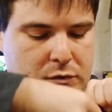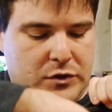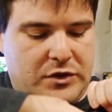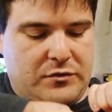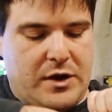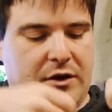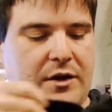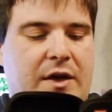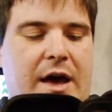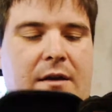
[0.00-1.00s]
just right
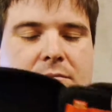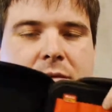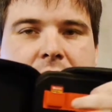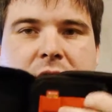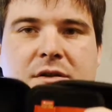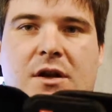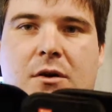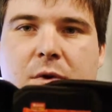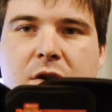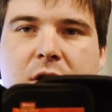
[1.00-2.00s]
like that. So,
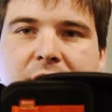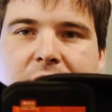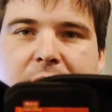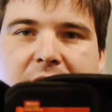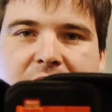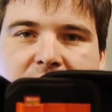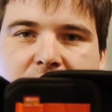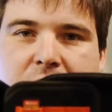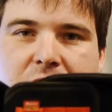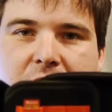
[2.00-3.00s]
when you have a massive
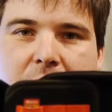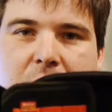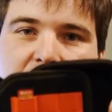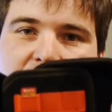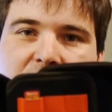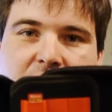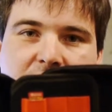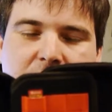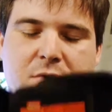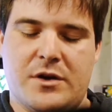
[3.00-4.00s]
Switch library, this is
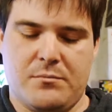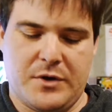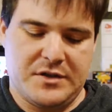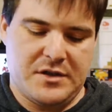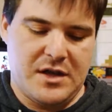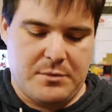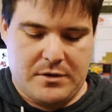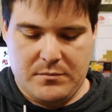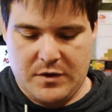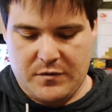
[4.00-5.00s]
actually a pretty good place to keep
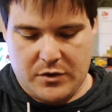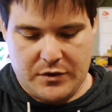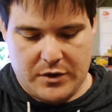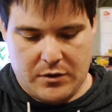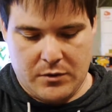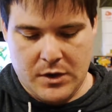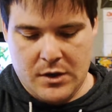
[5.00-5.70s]
it if you're on the go.